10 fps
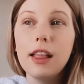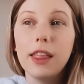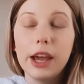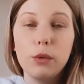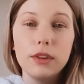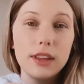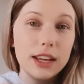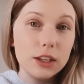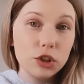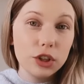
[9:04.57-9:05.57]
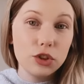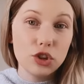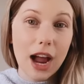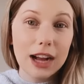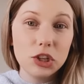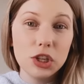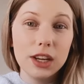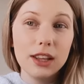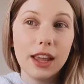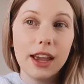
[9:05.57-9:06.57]
like with each
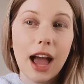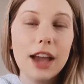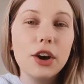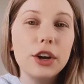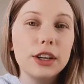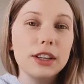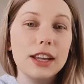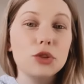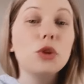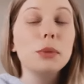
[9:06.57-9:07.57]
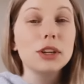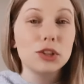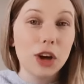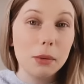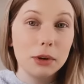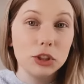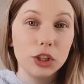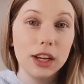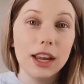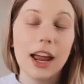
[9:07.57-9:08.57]
contraction, like they told me to stop
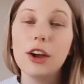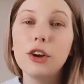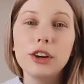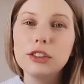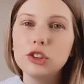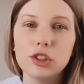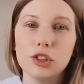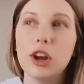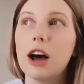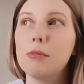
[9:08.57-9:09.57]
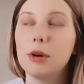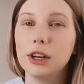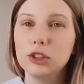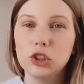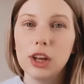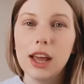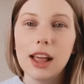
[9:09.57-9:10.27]
pushing and I couldn't just not push.